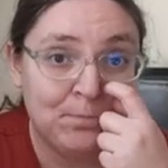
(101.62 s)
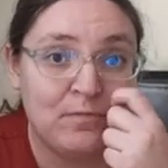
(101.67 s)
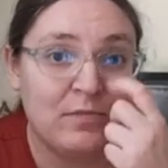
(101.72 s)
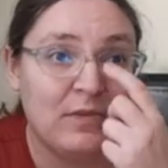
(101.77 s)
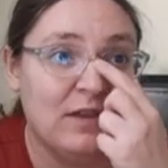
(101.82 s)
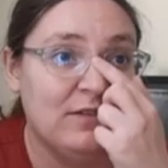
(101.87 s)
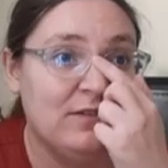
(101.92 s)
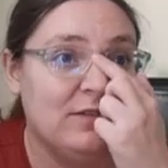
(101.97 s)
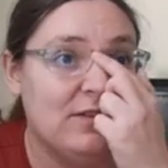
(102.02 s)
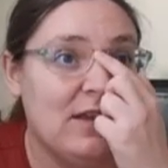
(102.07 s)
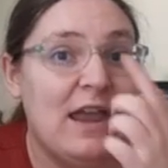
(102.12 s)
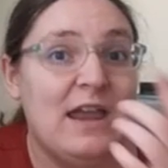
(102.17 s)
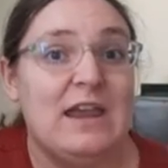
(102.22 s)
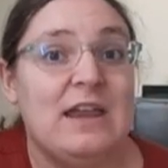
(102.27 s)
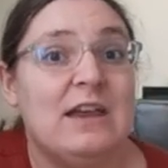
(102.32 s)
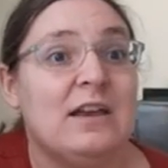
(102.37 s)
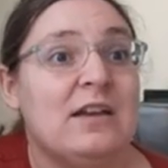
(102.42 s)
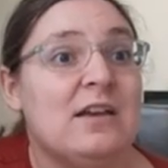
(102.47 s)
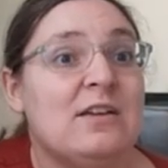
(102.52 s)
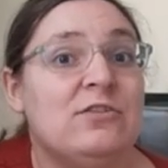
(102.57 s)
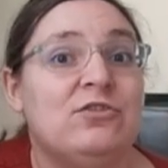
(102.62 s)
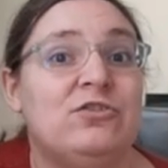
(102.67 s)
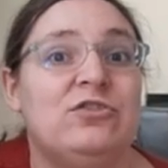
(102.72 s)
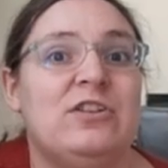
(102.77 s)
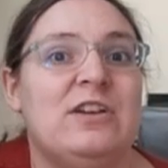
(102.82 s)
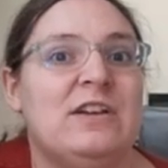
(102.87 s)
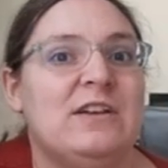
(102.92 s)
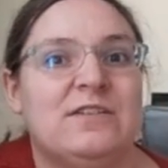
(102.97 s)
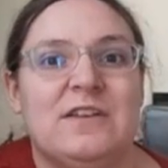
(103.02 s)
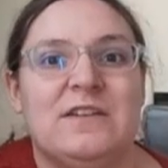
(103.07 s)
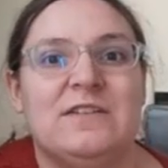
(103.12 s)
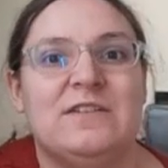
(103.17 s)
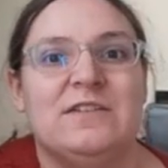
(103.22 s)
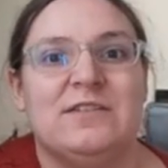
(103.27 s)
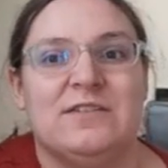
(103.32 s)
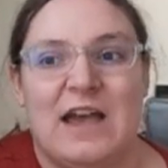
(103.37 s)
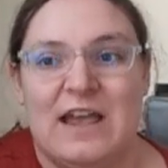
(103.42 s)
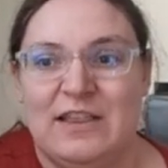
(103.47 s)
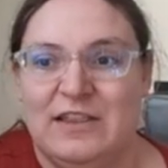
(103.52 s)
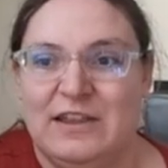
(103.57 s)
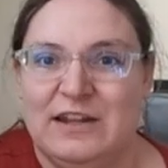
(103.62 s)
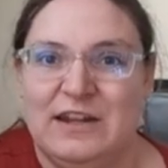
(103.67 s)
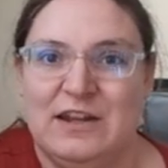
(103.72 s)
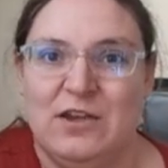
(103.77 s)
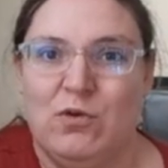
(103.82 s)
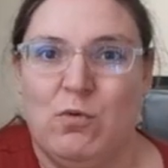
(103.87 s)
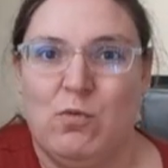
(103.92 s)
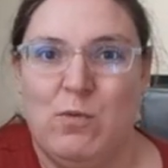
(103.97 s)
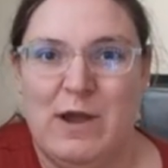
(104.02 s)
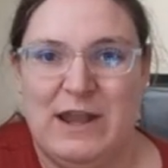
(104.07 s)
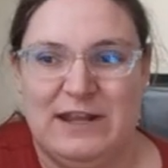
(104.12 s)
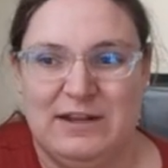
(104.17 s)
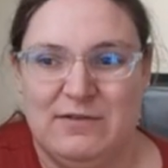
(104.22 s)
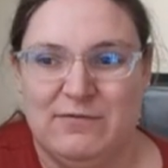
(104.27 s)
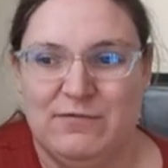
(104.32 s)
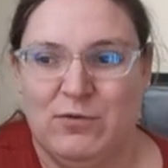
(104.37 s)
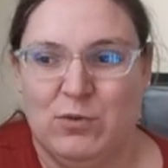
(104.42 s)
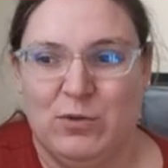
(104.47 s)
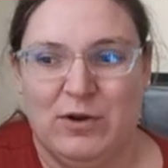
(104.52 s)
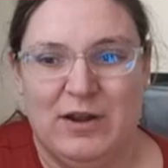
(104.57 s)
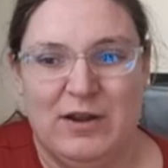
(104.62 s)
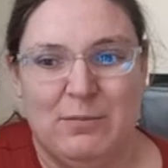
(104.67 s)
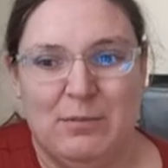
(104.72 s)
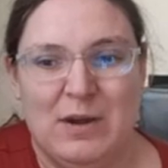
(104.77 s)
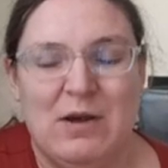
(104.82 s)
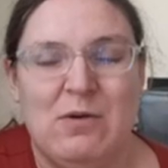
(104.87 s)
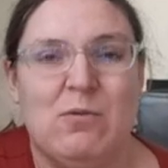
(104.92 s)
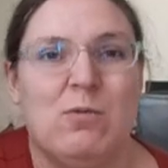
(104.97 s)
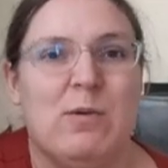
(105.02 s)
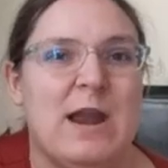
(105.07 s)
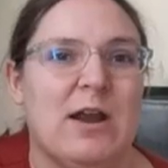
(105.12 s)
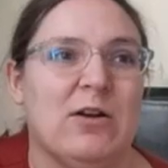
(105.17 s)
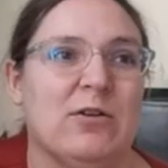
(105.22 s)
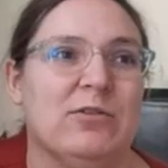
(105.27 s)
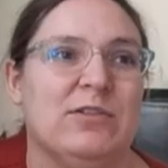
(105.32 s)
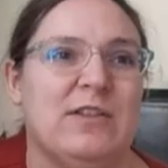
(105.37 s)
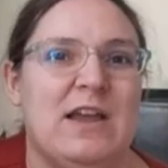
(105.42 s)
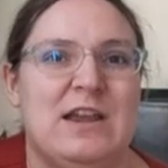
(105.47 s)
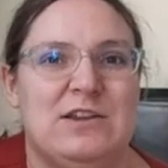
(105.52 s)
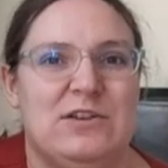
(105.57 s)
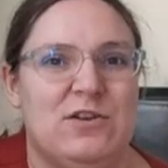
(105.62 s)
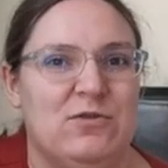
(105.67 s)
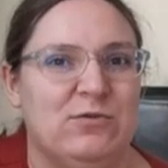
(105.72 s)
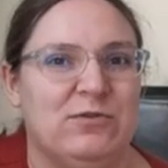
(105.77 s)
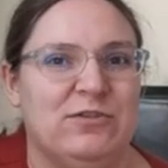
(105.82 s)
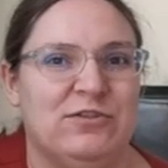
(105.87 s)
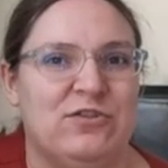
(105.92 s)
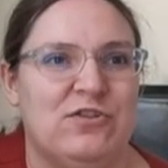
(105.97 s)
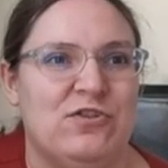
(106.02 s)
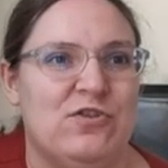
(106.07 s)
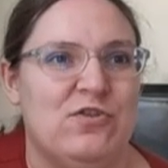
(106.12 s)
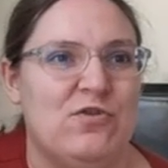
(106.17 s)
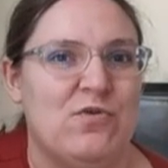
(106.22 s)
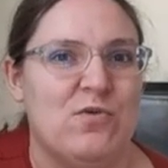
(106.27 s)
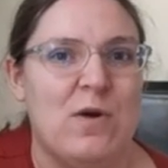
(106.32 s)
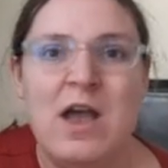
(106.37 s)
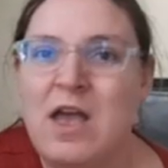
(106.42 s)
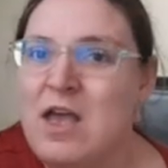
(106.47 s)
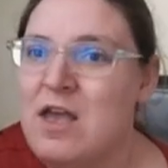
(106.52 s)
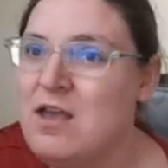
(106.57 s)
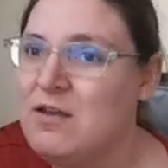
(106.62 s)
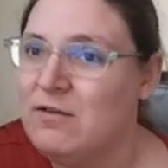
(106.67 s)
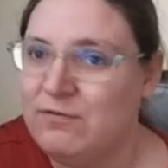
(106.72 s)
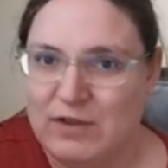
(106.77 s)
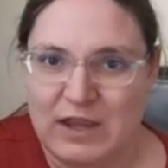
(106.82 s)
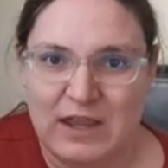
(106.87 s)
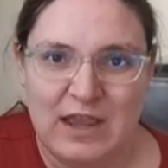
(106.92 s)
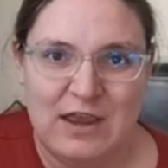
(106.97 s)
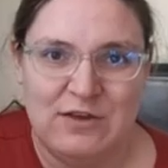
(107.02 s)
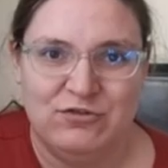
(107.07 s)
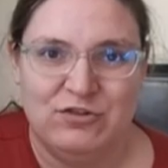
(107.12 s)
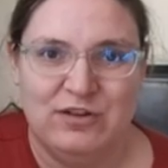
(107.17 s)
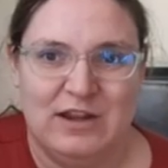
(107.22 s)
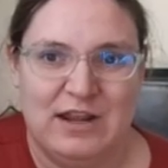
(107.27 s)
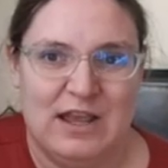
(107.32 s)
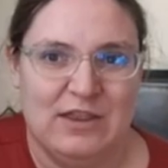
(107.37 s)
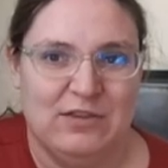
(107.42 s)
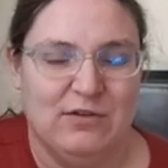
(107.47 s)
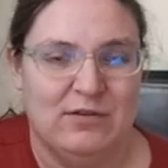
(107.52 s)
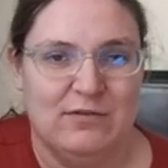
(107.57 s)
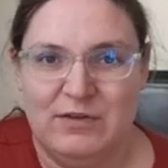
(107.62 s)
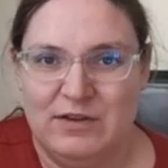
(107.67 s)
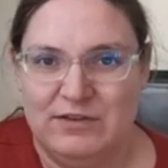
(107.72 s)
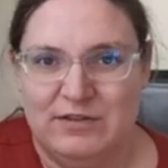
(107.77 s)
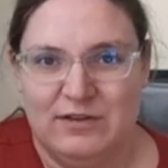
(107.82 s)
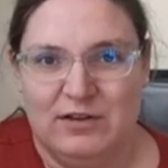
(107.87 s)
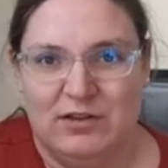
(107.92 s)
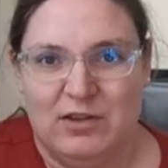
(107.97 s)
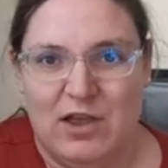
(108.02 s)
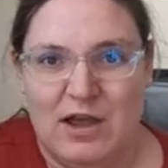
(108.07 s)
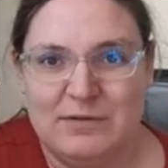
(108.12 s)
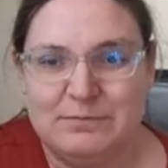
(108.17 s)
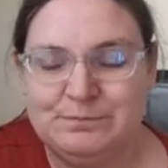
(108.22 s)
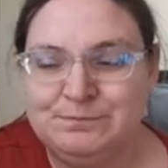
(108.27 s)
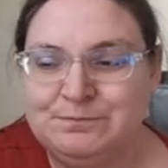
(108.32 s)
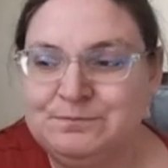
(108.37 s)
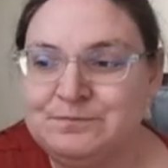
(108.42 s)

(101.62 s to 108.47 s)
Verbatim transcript: saying she is in Silent Hill waiting for him, where they used to vacation together and visit a lot.